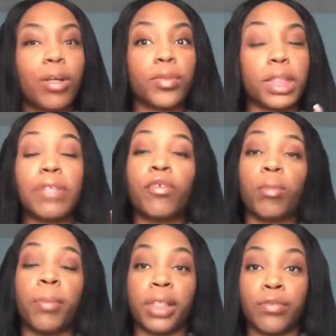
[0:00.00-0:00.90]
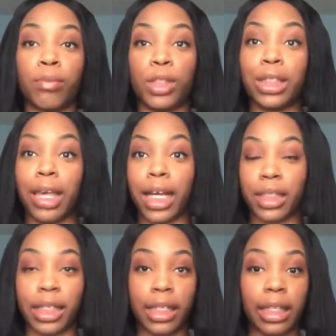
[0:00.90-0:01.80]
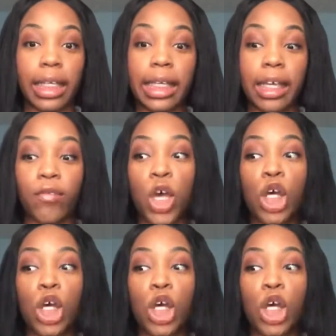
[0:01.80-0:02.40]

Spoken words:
I was supposed to film my best friend, but she actually had to leave.